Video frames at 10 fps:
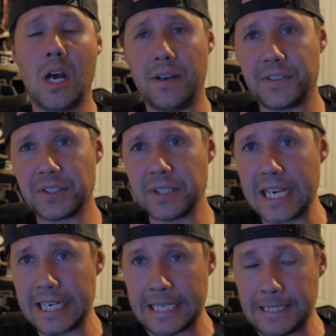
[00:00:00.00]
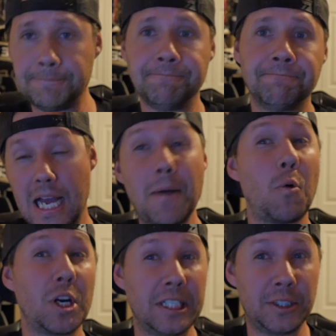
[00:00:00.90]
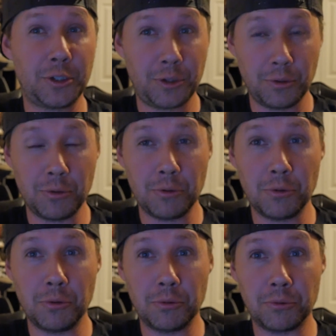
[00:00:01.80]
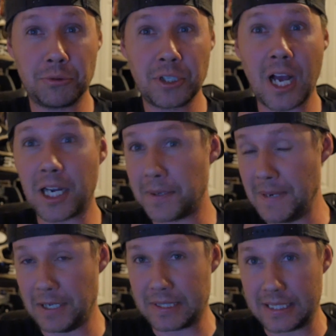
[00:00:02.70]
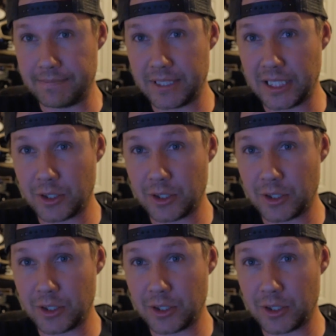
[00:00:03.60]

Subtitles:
Officer Dan here. I wanted to talk about something.